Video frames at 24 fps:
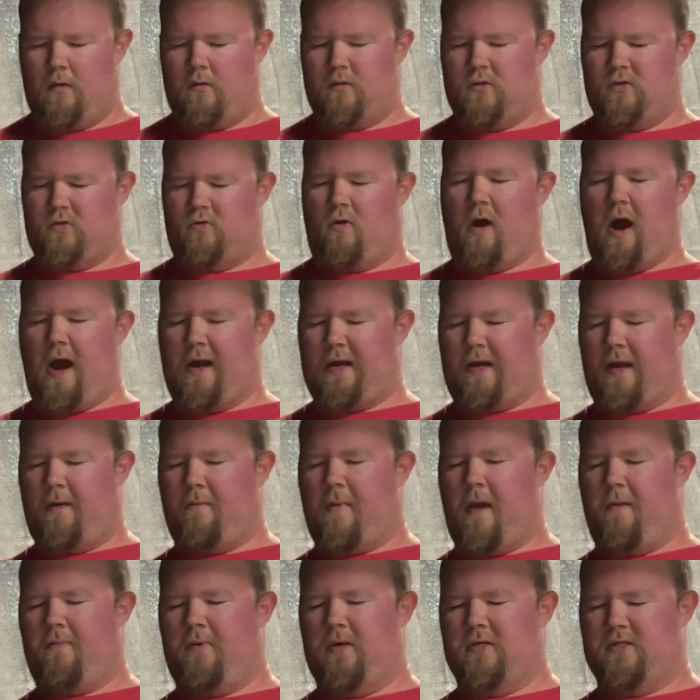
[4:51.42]
Try to get
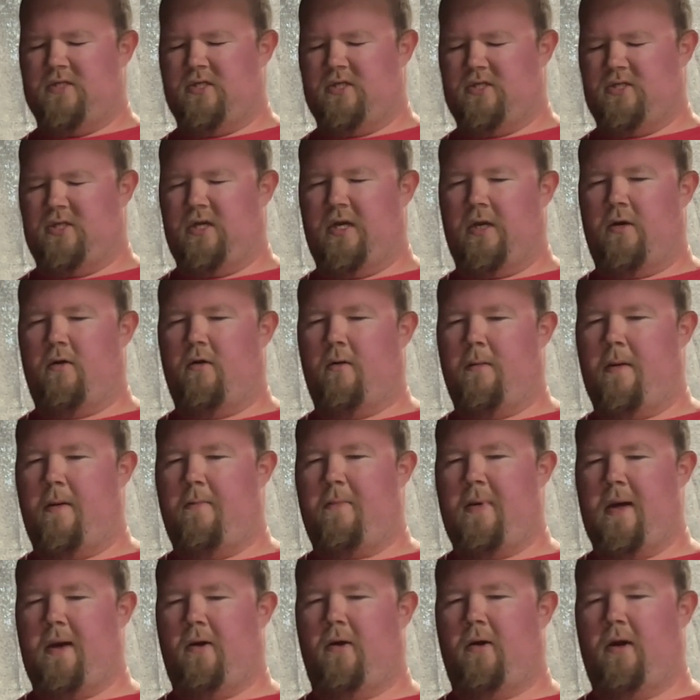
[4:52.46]
my positioning a little bit
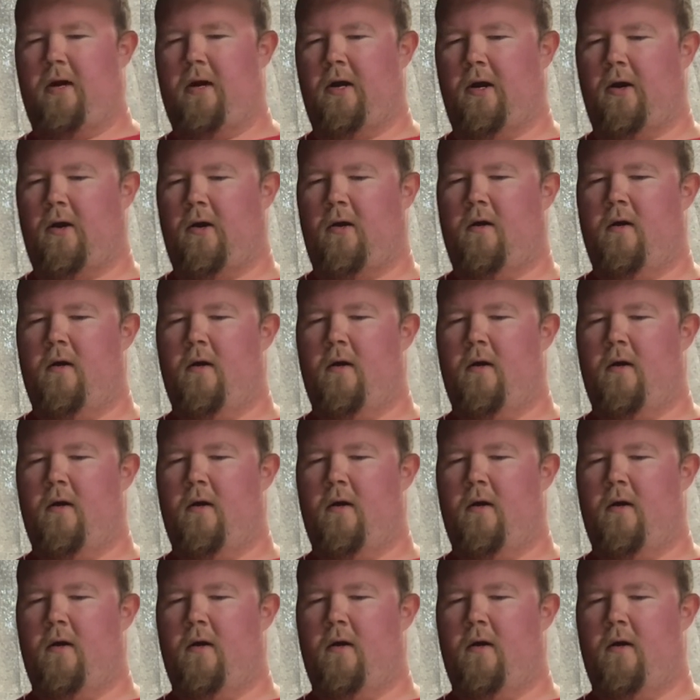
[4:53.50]
better here.